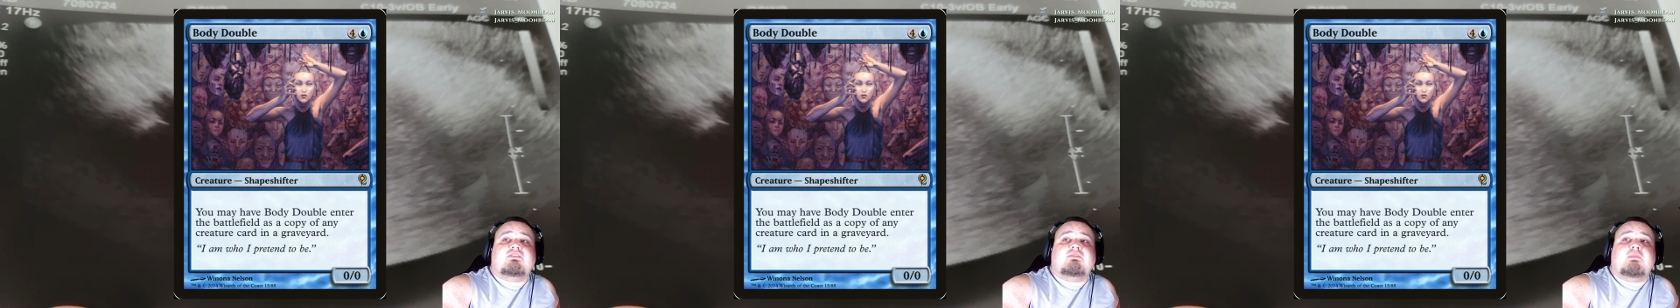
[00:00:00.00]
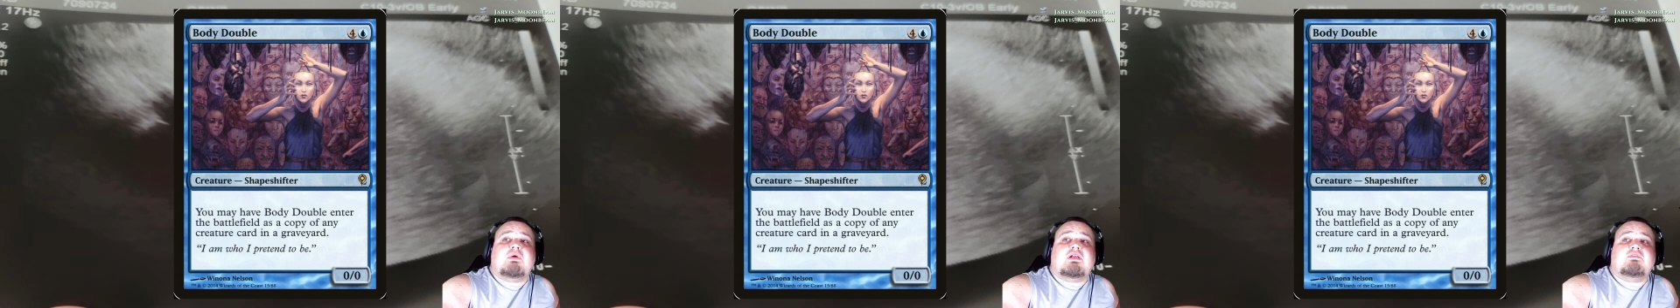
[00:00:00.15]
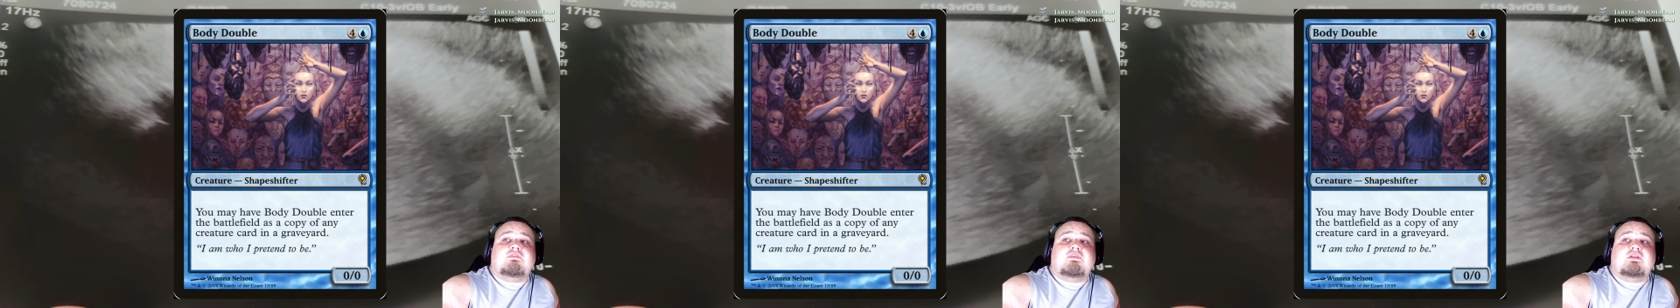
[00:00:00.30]

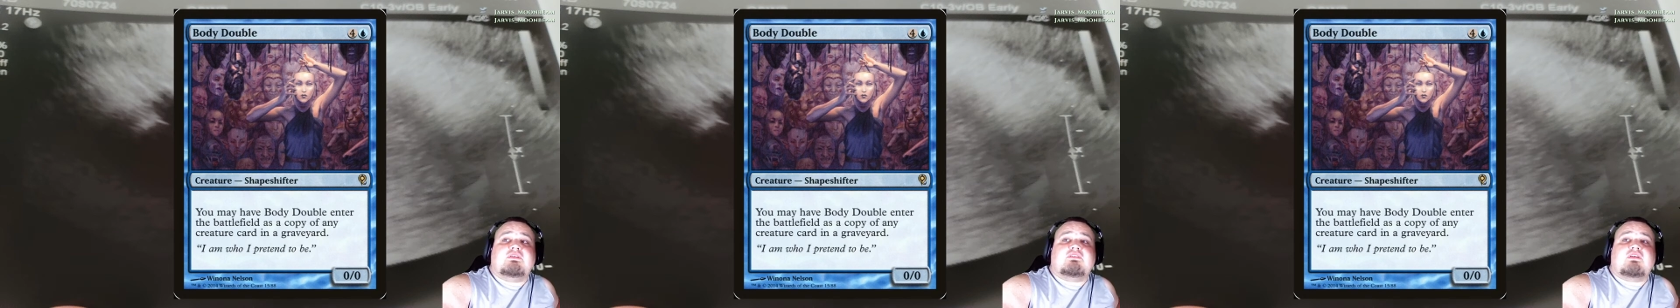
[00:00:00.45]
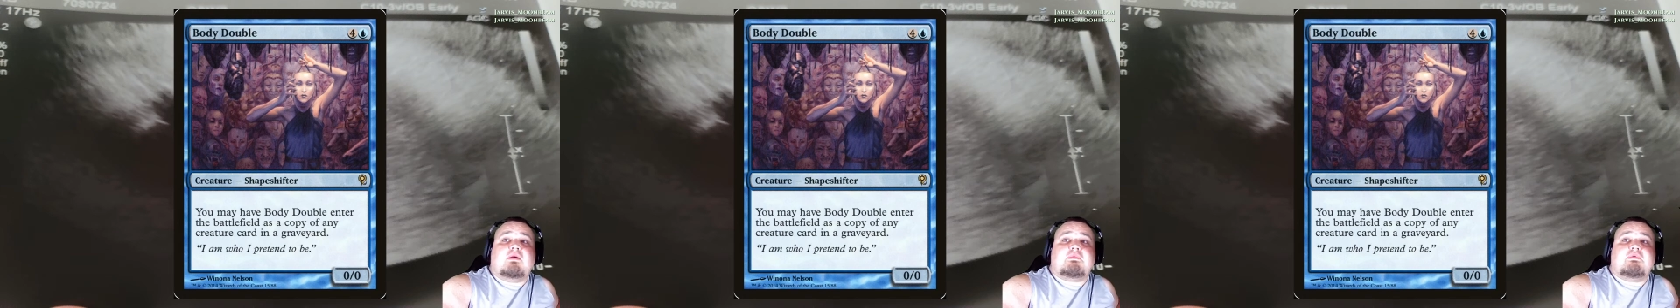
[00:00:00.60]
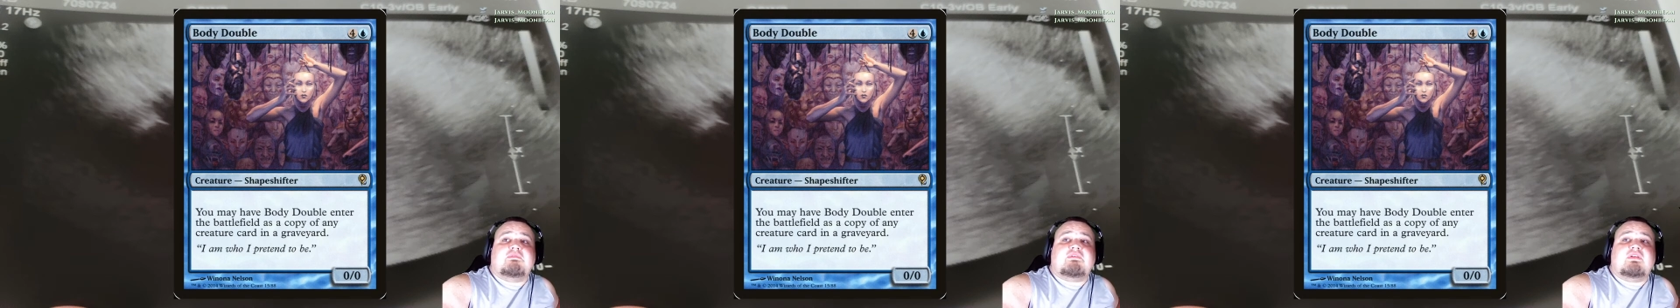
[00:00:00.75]
battlefield as a
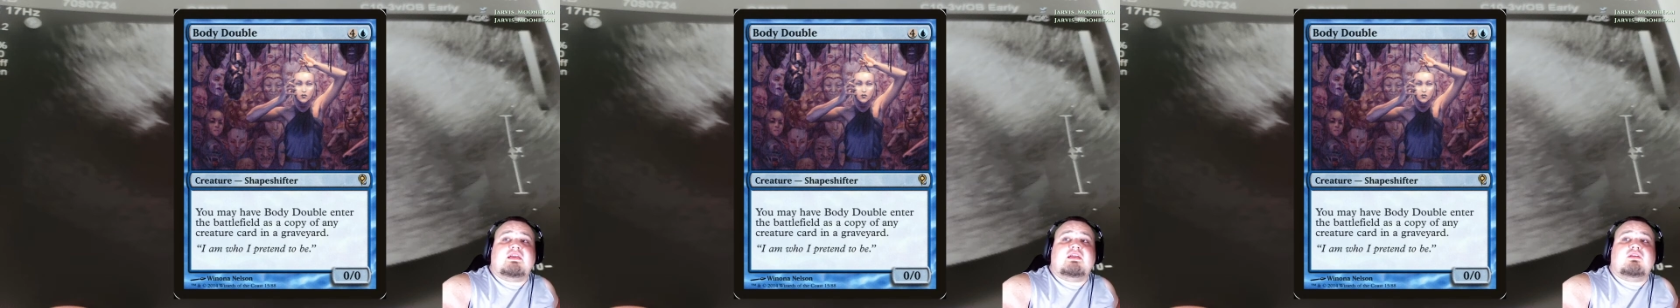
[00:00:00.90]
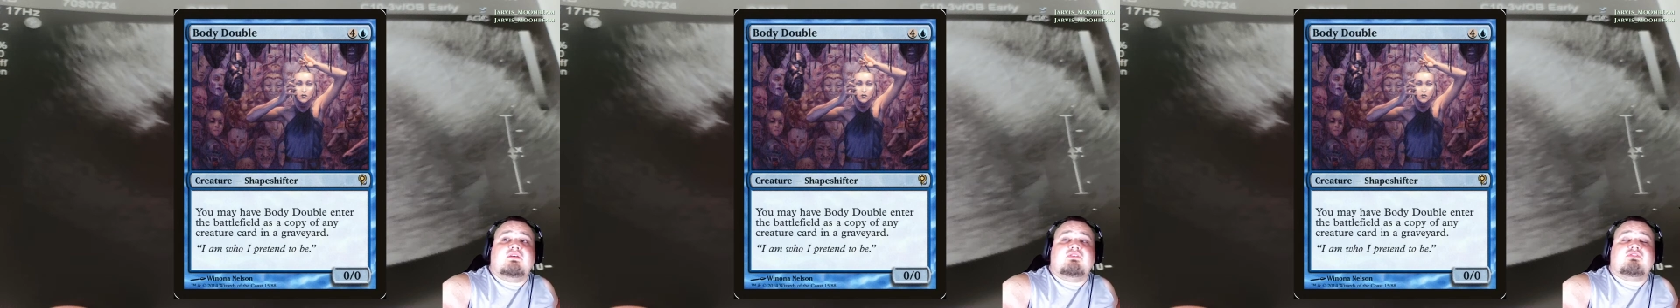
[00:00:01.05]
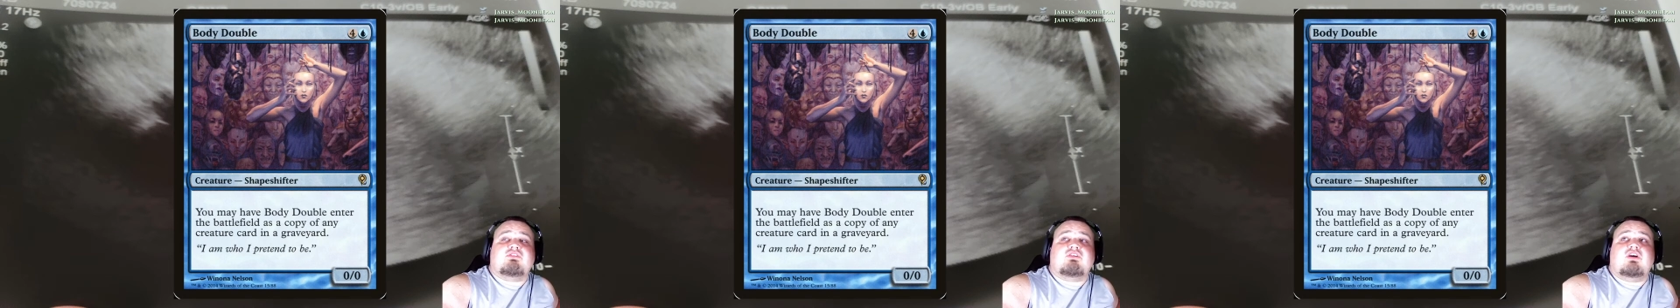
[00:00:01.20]
copy of any
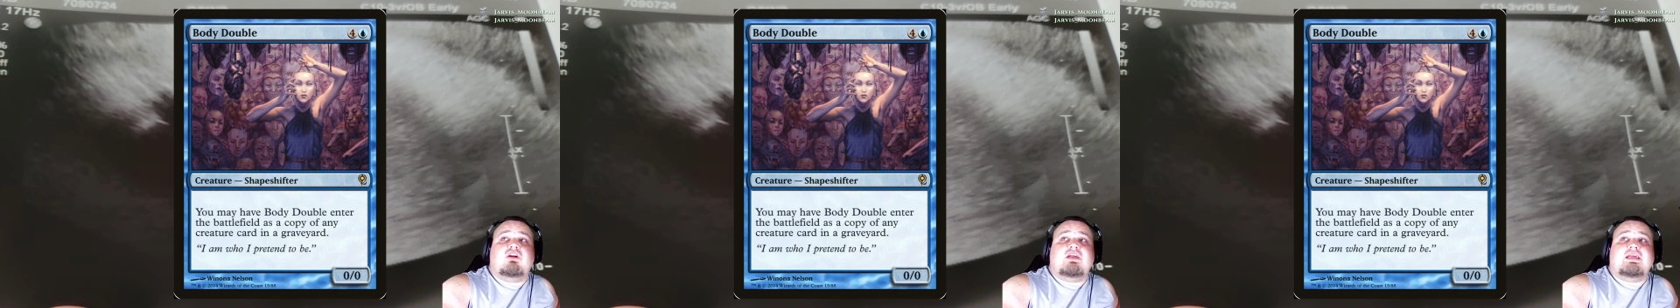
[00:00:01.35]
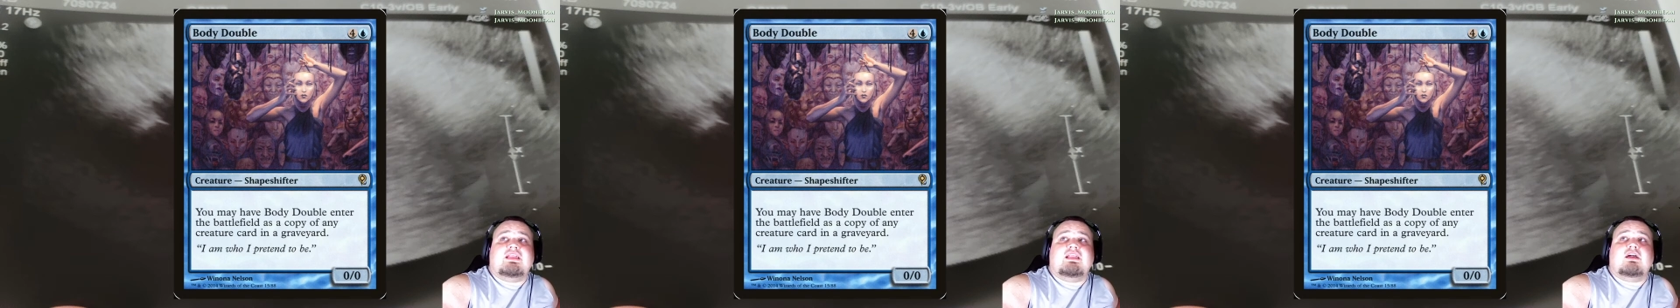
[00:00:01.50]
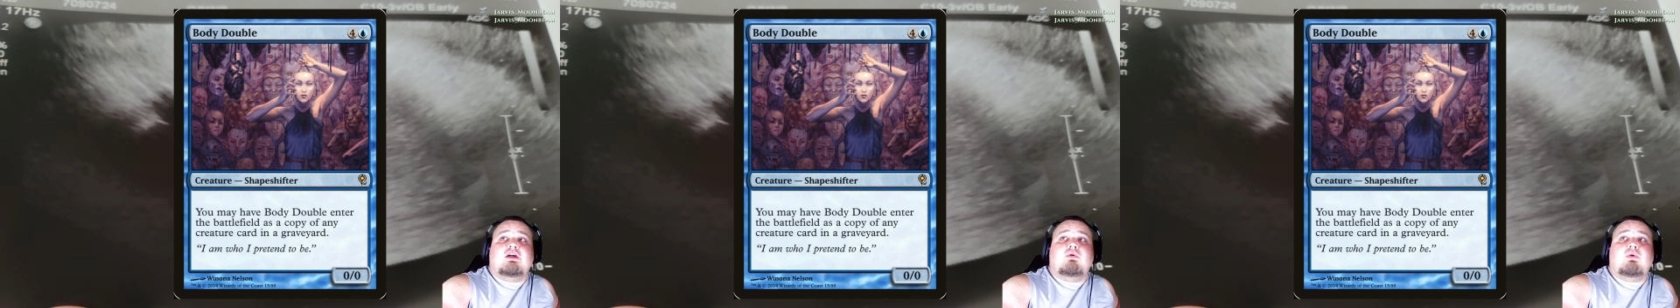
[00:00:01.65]
creature card in
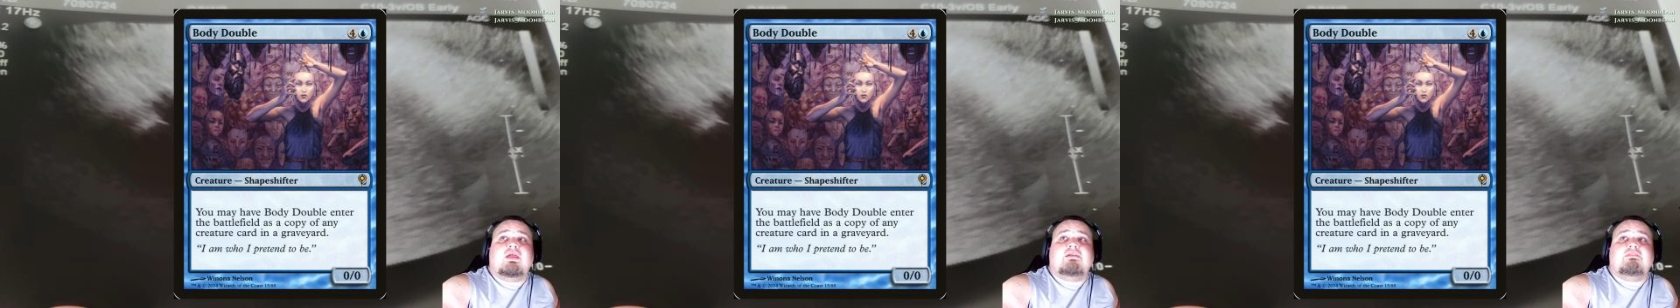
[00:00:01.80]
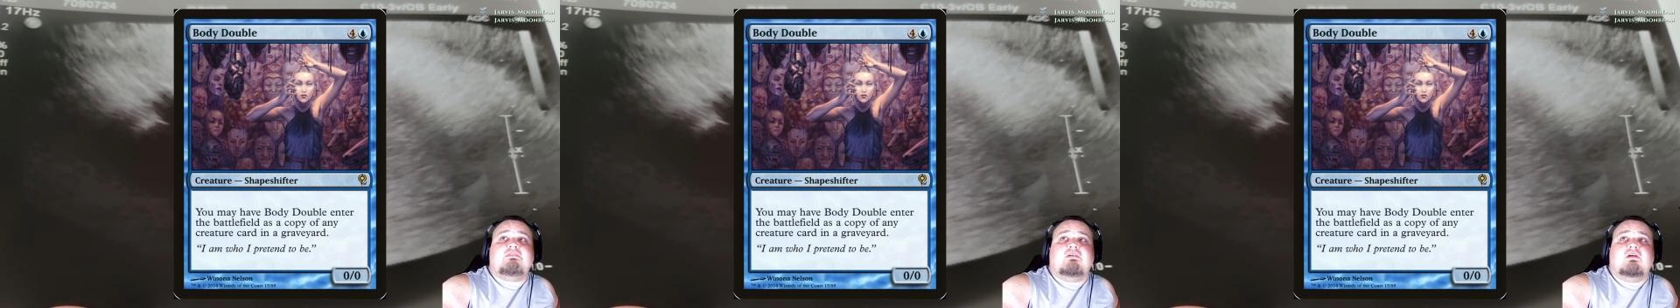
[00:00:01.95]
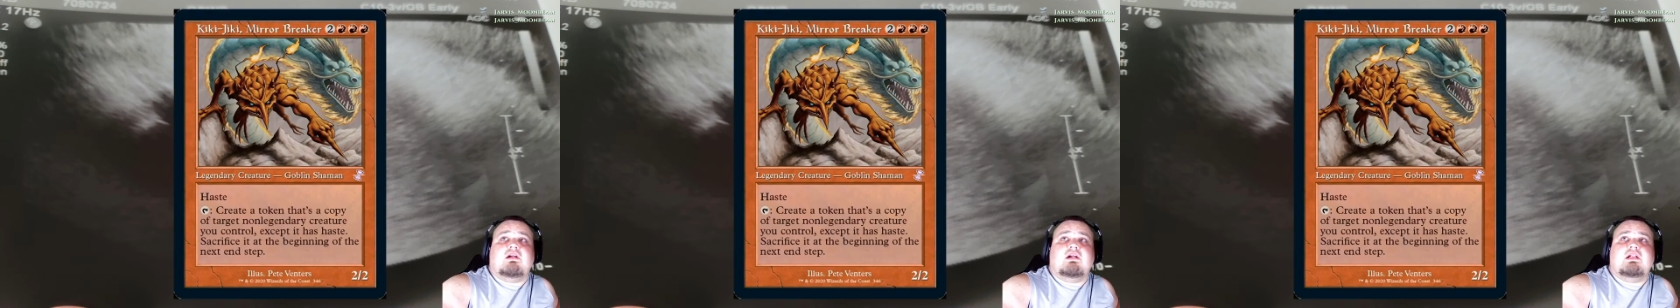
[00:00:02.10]
a
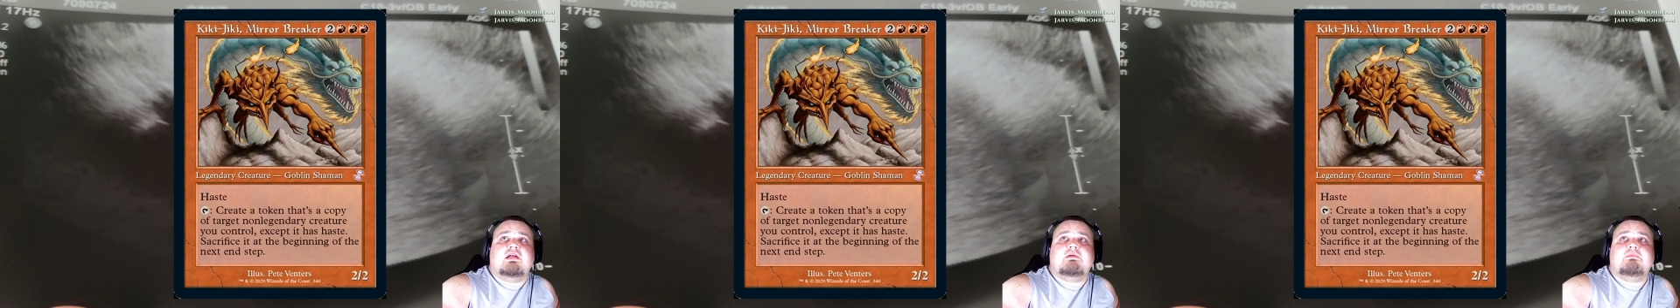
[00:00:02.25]
graveyard.